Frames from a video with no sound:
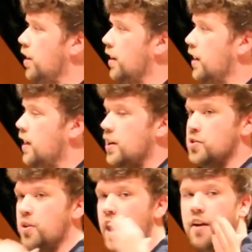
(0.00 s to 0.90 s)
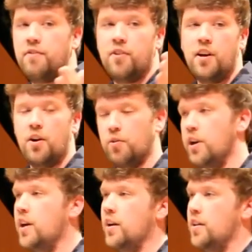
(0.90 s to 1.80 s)
won into every
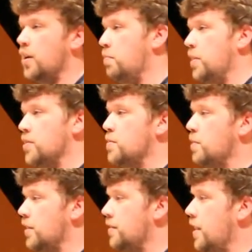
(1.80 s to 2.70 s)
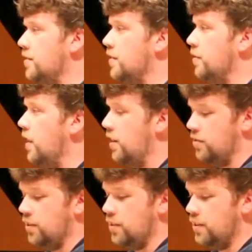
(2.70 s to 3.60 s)
arena that appears to be contested
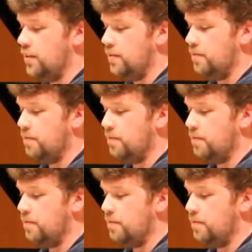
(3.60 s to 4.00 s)
around you?